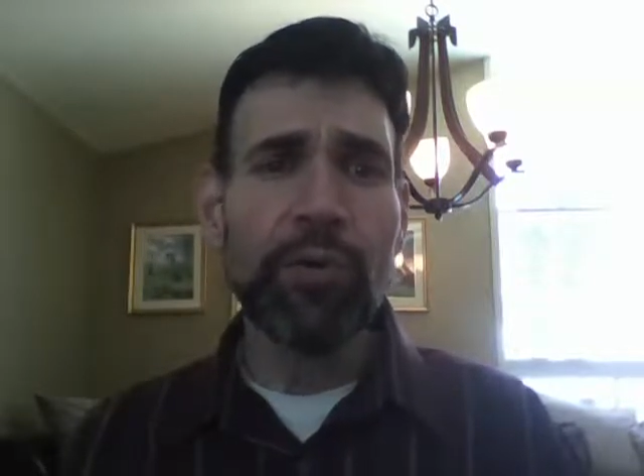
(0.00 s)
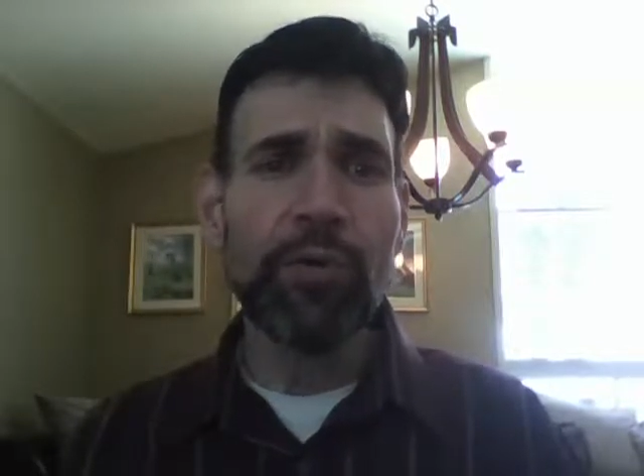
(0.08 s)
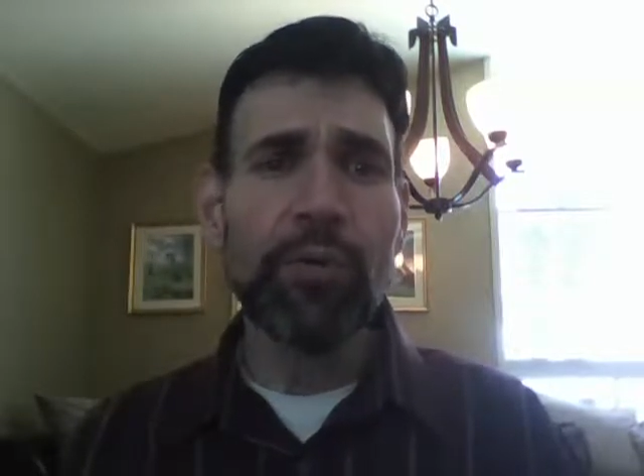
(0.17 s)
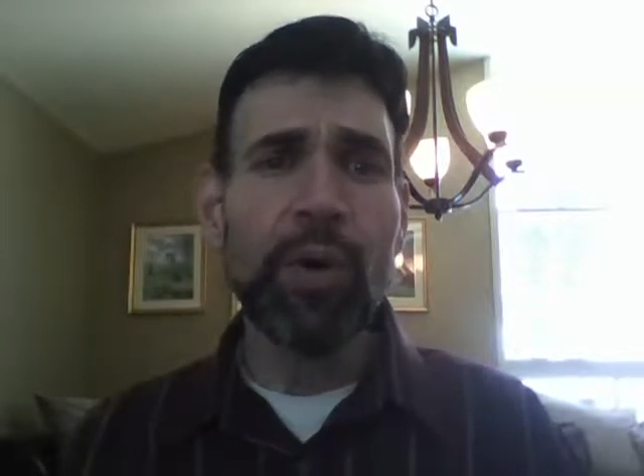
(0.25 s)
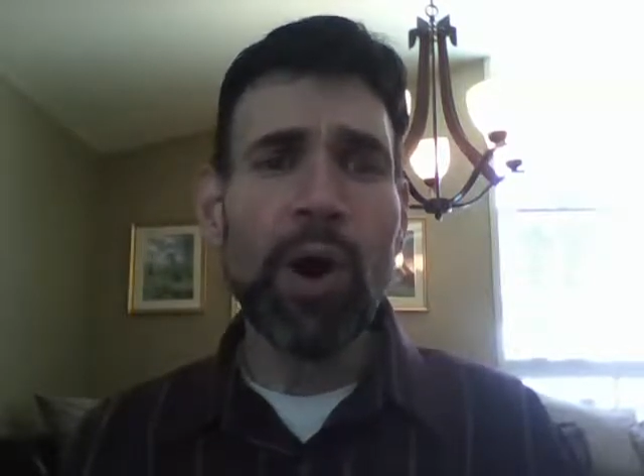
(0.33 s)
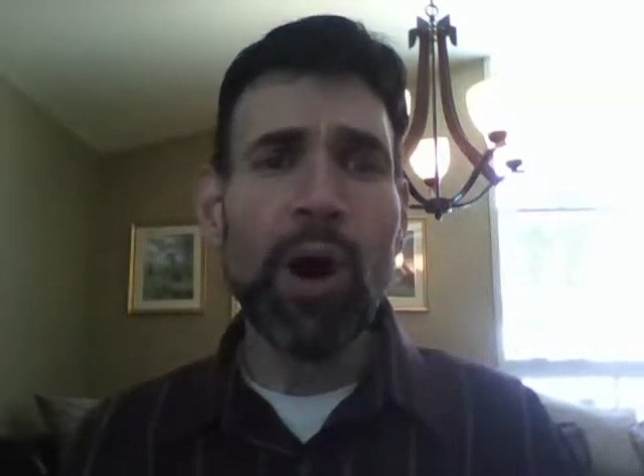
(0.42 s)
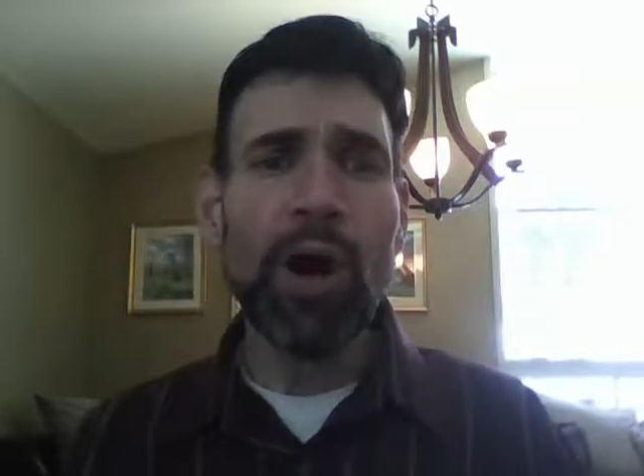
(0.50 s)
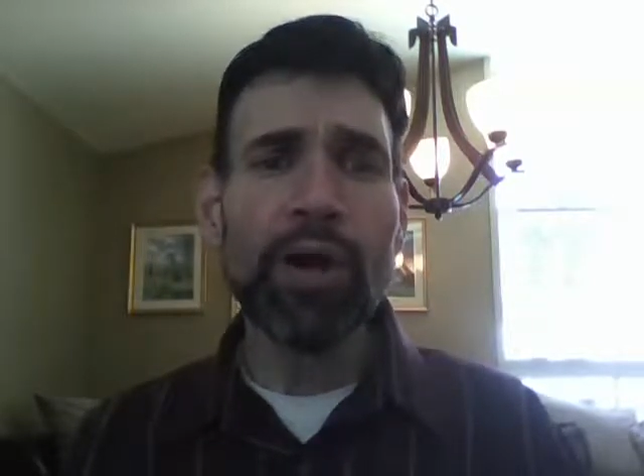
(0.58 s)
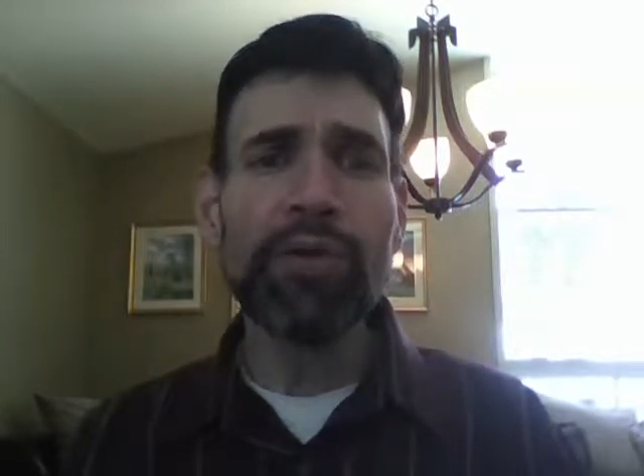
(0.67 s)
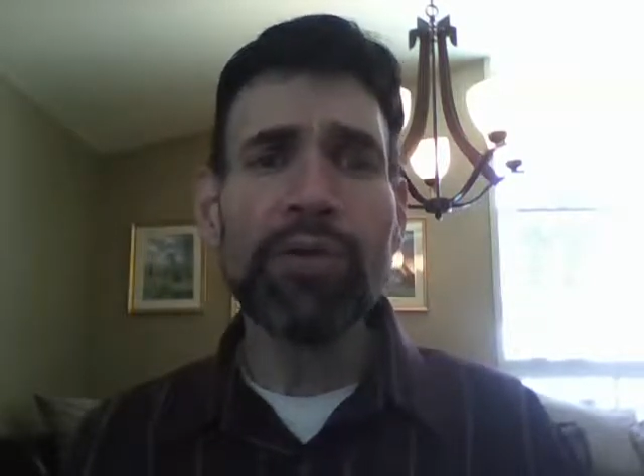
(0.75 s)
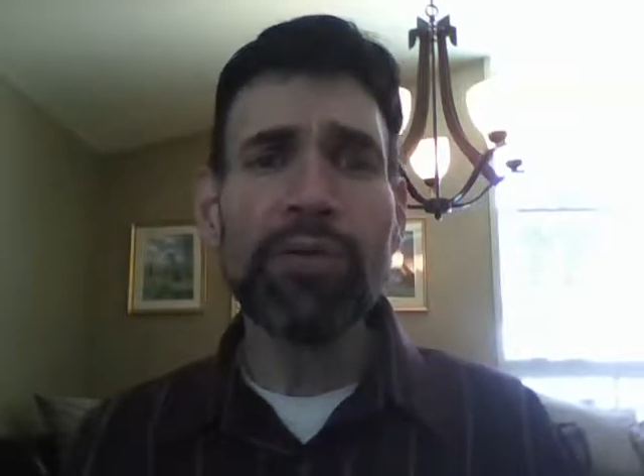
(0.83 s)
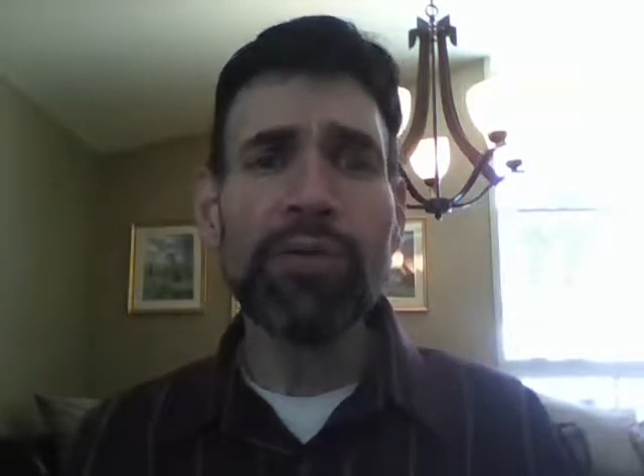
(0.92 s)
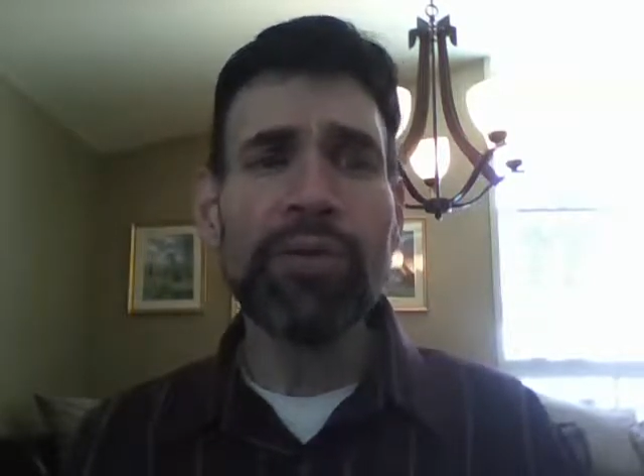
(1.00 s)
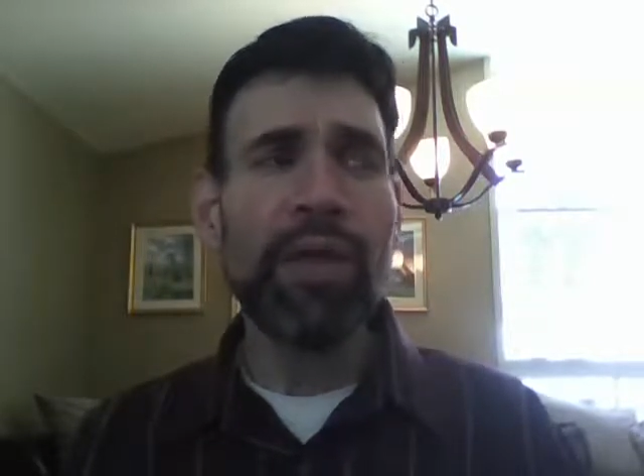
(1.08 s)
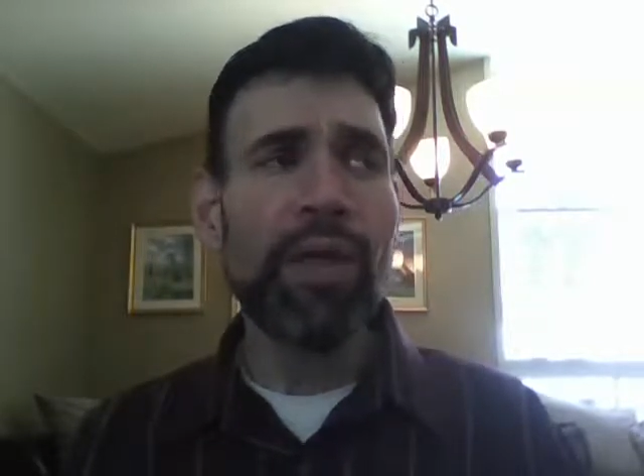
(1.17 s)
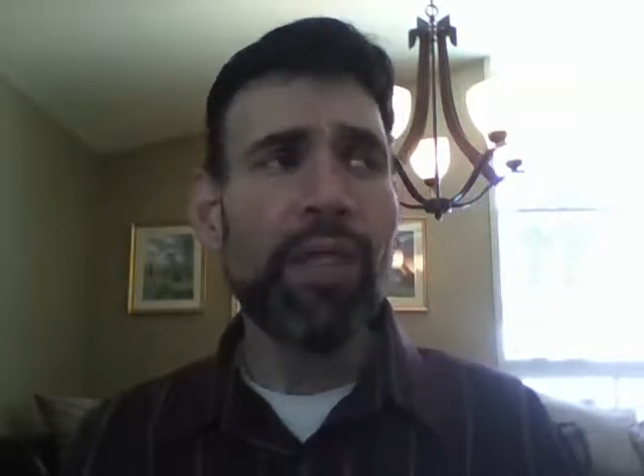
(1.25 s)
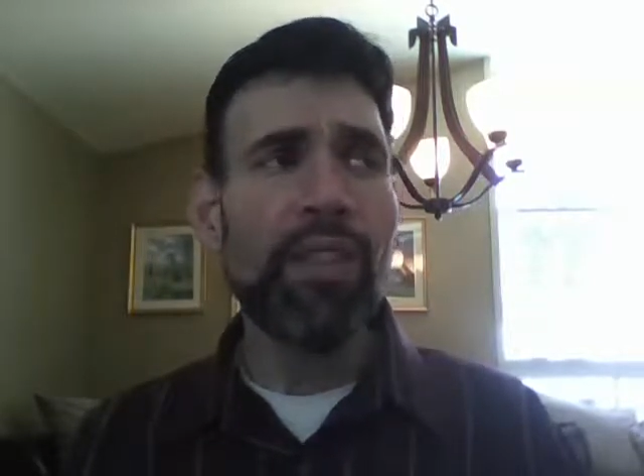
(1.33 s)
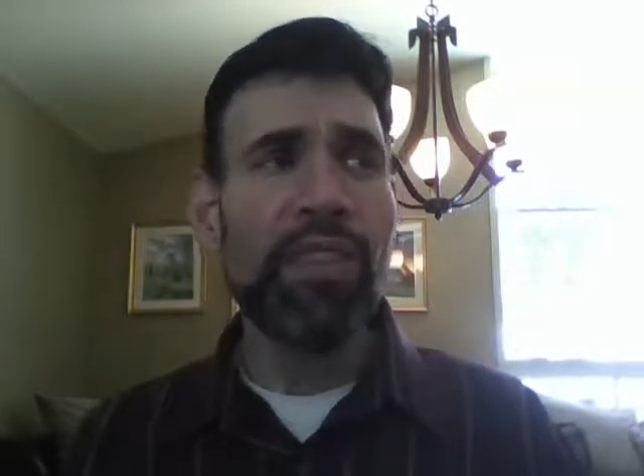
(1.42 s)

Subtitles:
who argued